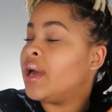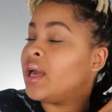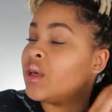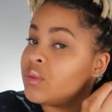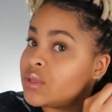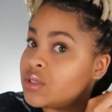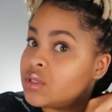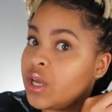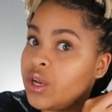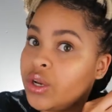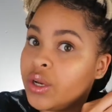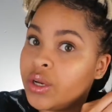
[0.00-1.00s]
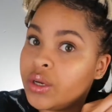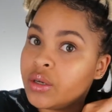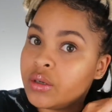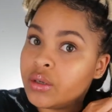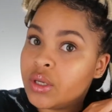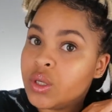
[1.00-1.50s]
head was tender.
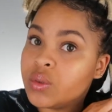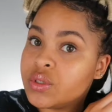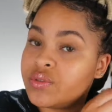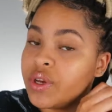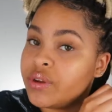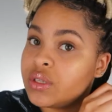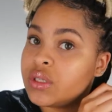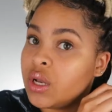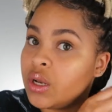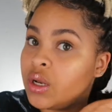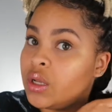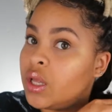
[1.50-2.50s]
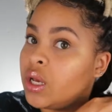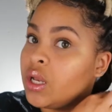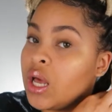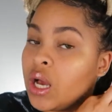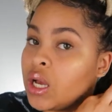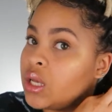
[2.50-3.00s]
It was very tender, like,
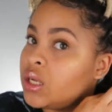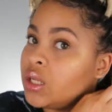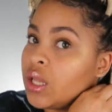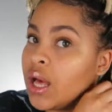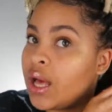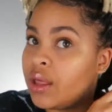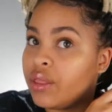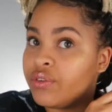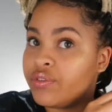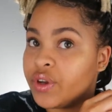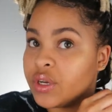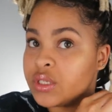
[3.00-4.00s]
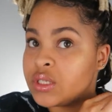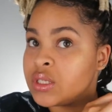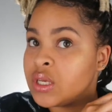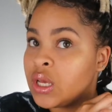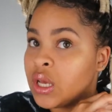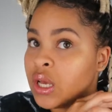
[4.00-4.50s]
not gonna lie. The first
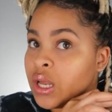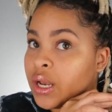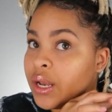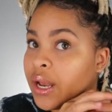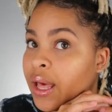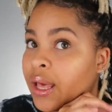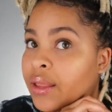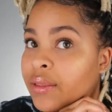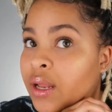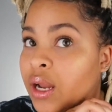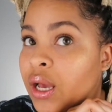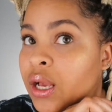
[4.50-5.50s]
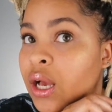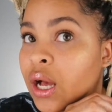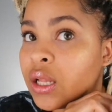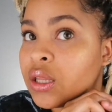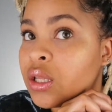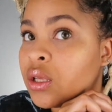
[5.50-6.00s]
night that I
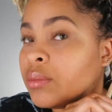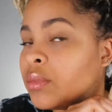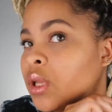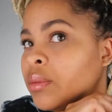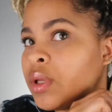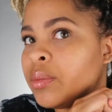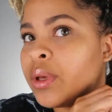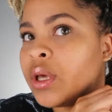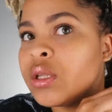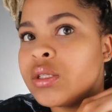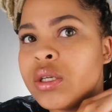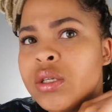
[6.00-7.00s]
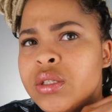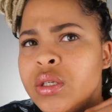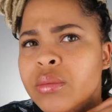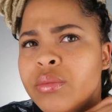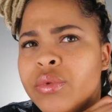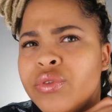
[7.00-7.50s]
got them, let me pay
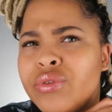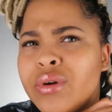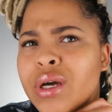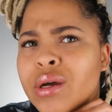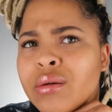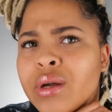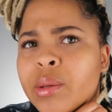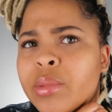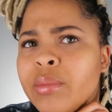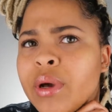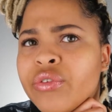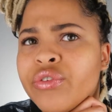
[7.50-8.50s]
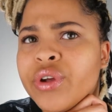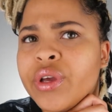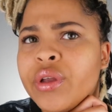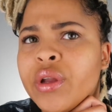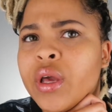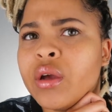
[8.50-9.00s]
attention before I rip my
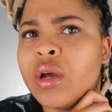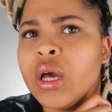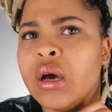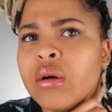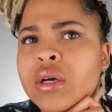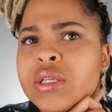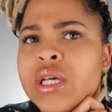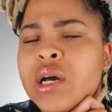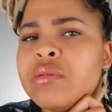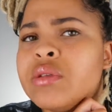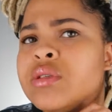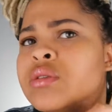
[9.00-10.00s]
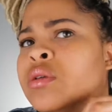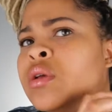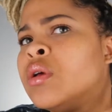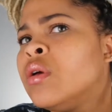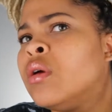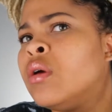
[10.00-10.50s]
freaking hair out, because I was
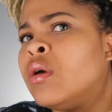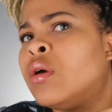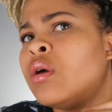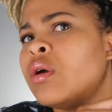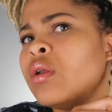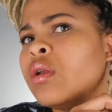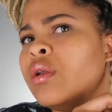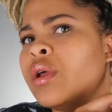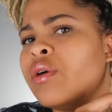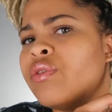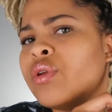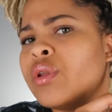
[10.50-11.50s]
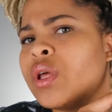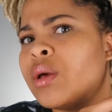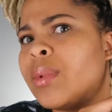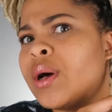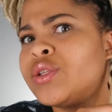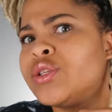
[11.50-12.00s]
definitely
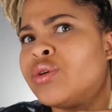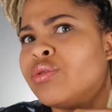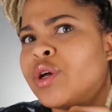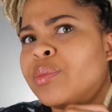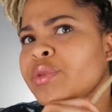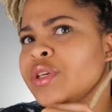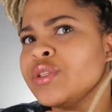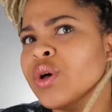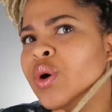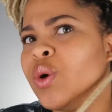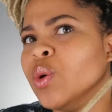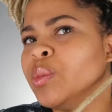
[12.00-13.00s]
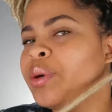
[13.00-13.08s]
about to rip this whole